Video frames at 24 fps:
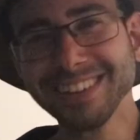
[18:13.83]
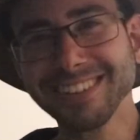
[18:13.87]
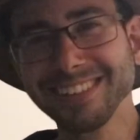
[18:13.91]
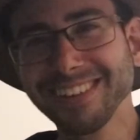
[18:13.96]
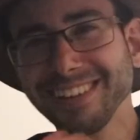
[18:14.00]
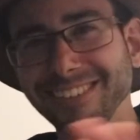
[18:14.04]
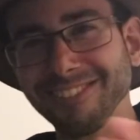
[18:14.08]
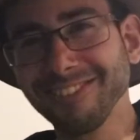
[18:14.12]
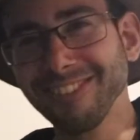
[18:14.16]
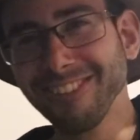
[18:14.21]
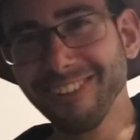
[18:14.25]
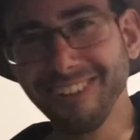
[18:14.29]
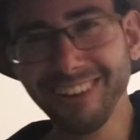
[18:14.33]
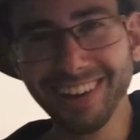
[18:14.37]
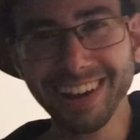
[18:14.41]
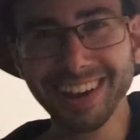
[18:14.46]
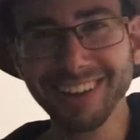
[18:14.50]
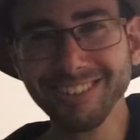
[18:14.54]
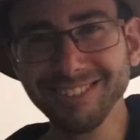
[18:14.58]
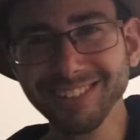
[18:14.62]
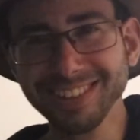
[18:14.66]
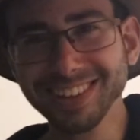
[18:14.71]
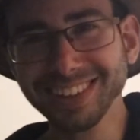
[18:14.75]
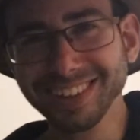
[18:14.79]
So for
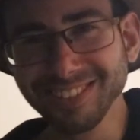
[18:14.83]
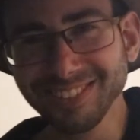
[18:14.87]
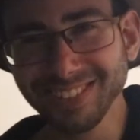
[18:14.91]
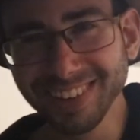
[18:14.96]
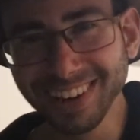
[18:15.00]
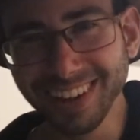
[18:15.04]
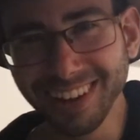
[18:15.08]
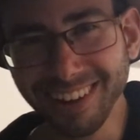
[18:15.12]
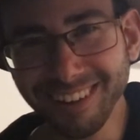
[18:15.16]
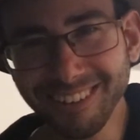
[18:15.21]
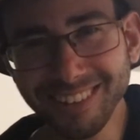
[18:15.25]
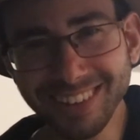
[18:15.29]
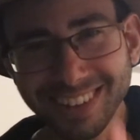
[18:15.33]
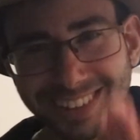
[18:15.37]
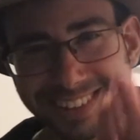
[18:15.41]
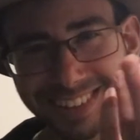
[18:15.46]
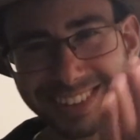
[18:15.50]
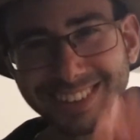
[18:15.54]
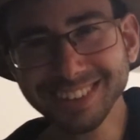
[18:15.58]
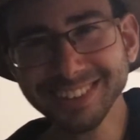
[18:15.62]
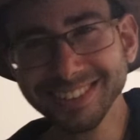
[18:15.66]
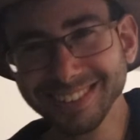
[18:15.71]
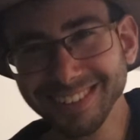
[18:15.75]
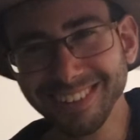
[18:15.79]
whatever this video is,
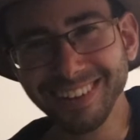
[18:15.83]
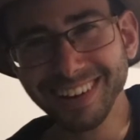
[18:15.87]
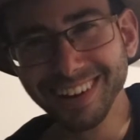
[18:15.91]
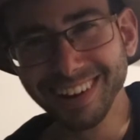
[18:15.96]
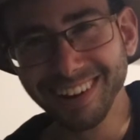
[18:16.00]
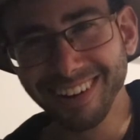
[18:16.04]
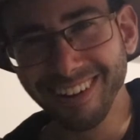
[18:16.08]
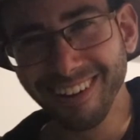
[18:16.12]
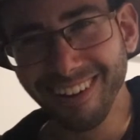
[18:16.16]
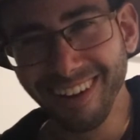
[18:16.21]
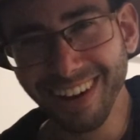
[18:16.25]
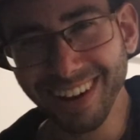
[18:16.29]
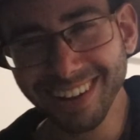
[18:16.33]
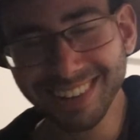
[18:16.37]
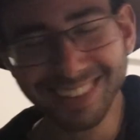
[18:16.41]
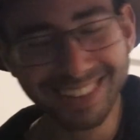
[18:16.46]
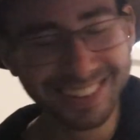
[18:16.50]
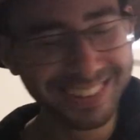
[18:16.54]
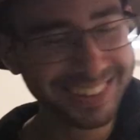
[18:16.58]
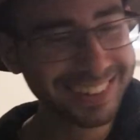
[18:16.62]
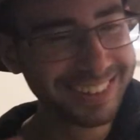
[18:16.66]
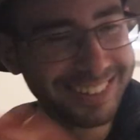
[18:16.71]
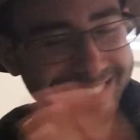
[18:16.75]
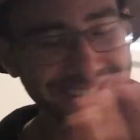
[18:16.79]
enjoy it, alright?
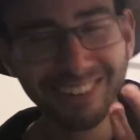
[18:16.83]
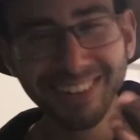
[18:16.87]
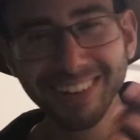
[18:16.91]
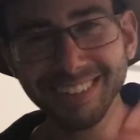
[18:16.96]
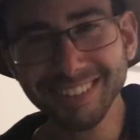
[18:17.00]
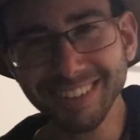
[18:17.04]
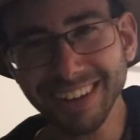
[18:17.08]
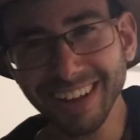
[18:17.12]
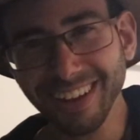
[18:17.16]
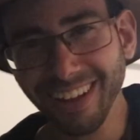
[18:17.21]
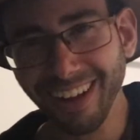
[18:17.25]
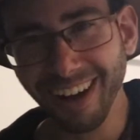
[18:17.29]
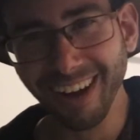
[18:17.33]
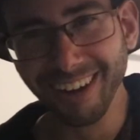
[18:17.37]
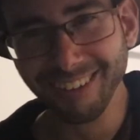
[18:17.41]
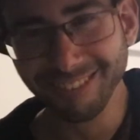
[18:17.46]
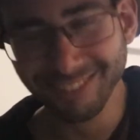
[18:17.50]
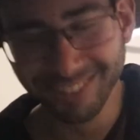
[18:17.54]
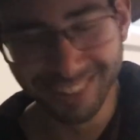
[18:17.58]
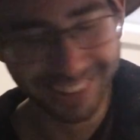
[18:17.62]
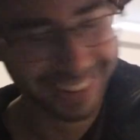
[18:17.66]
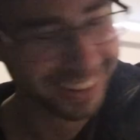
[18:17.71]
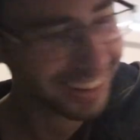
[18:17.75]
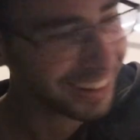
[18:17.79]
Just enjoy me
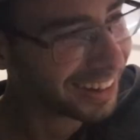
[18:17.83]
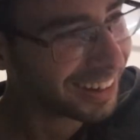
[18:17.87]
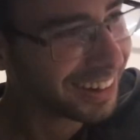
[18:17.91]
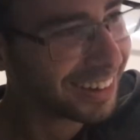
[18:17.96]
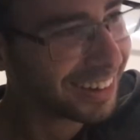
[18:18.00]
laughing.